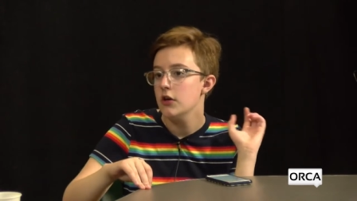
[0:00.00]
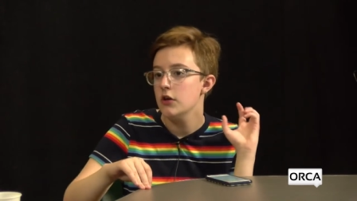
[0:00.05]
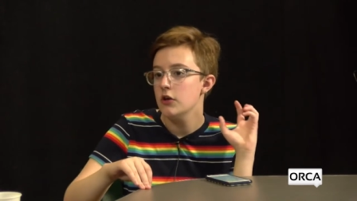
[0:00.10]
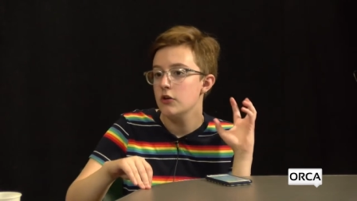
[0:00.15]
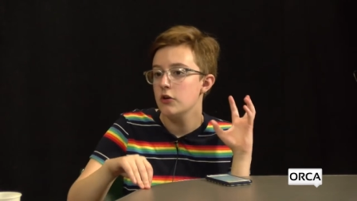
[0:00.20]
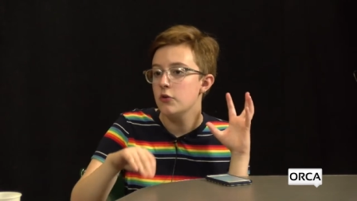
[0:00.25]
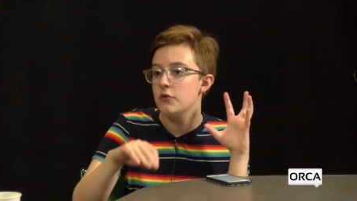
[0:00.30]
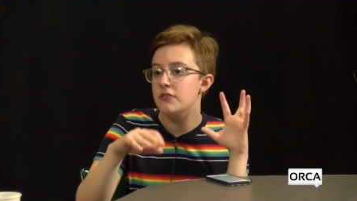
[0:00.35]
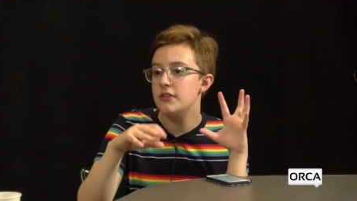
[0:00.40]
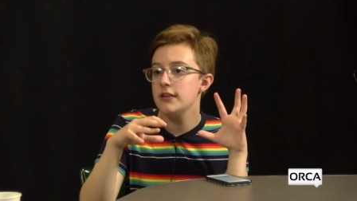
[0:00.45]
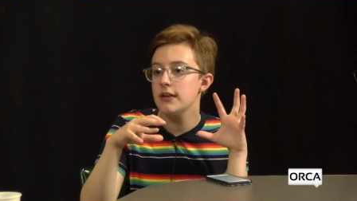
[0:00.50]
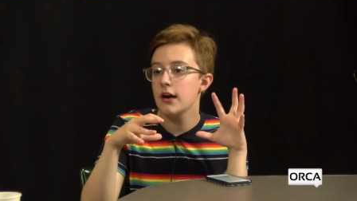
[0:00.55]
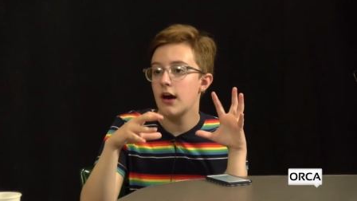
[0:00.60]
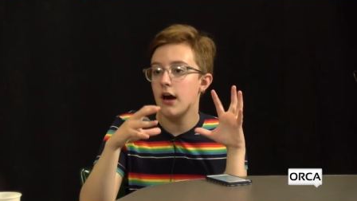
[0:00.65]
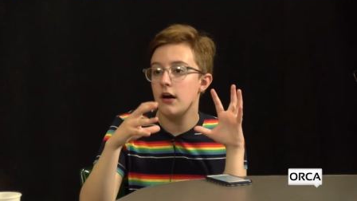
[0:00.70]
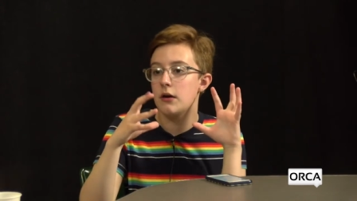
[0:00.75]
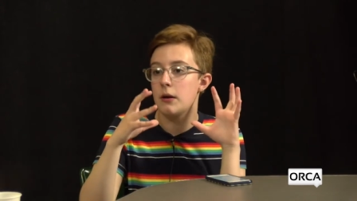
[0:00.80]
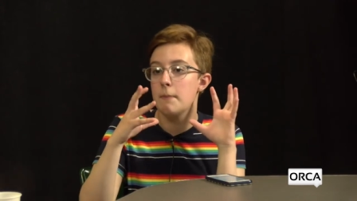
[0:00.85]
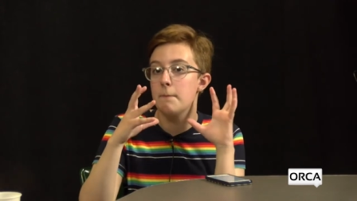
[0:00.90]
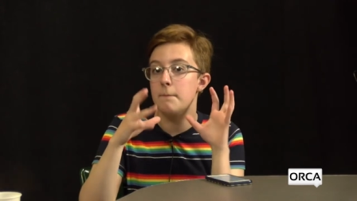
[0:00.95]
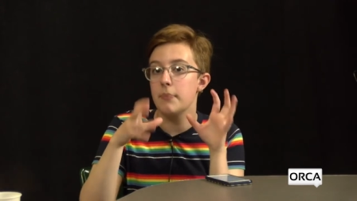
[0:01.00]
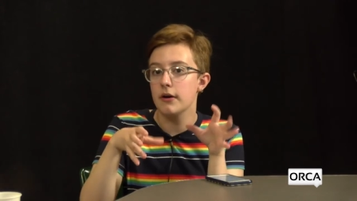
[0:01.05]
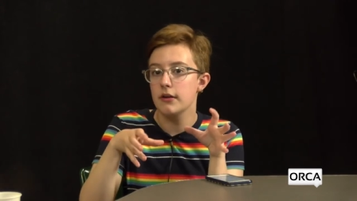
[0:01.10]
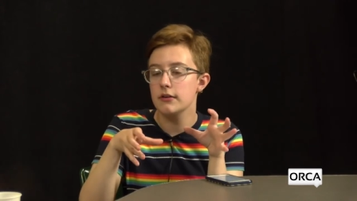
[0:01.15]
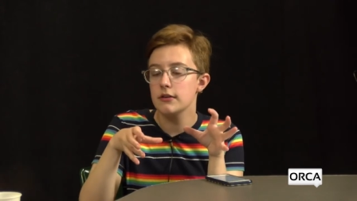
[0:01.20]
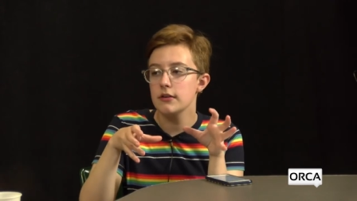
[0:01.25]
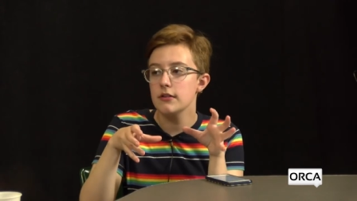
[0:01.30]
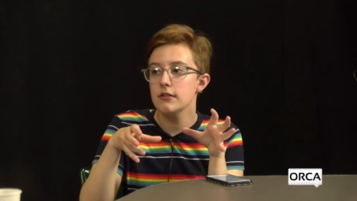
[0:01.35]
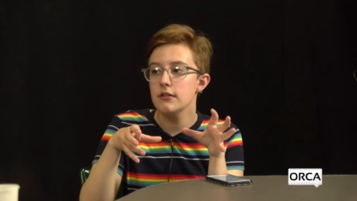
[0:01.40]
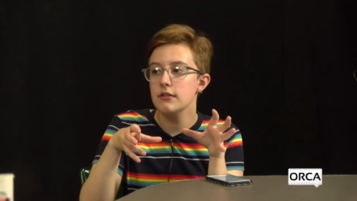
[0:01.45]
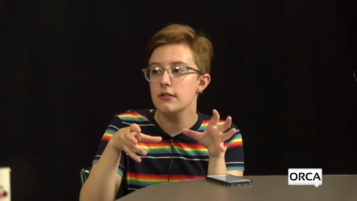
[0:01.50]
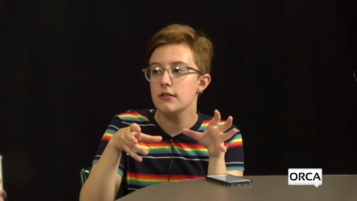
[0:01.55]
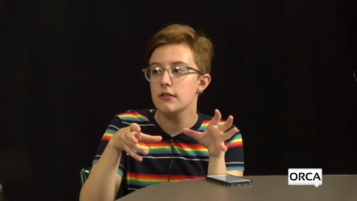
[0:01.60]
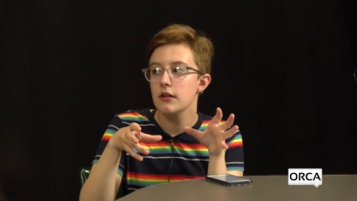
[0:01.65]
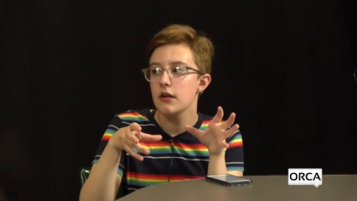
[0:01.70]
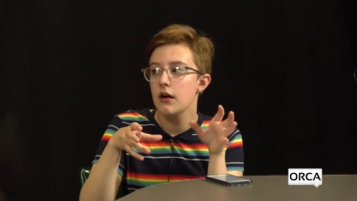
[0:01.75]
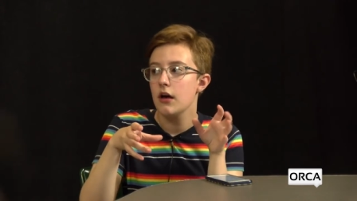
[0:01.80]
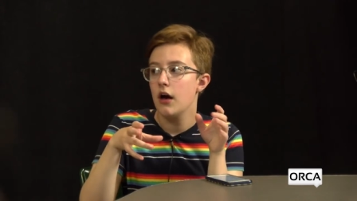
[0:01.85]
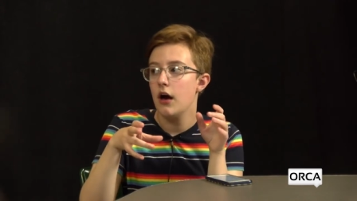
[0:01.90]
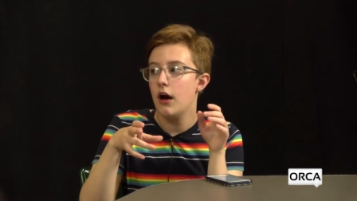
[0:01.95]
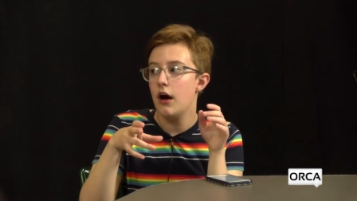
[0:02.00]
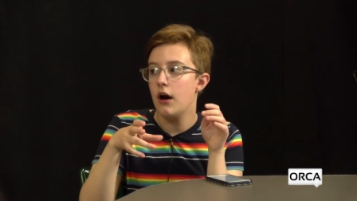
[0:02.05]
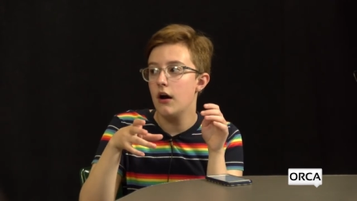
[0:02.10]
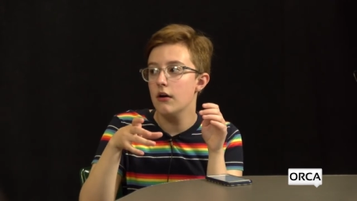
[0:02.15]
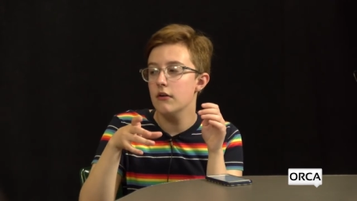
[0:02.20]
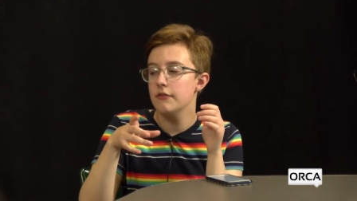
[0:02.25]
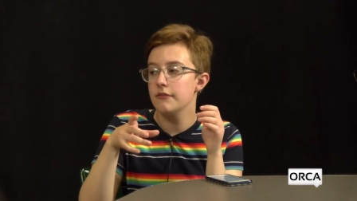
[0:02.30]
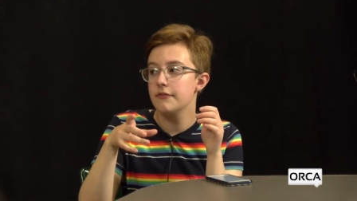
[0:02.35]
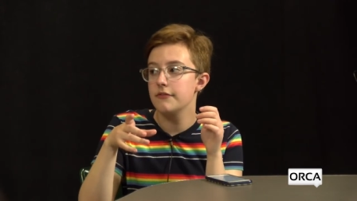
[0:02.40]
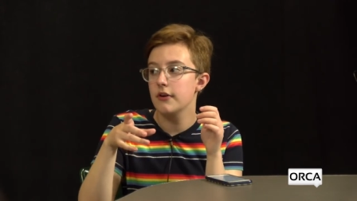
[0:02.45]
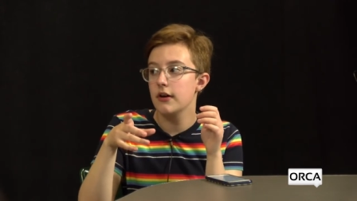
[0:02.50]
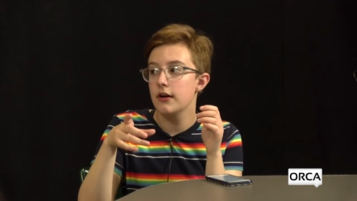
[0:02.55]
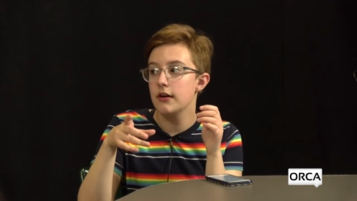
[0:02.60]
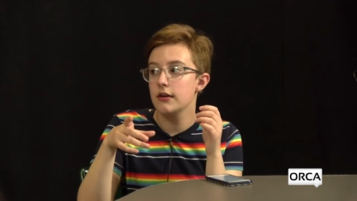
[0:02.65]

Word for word: You see an abundance of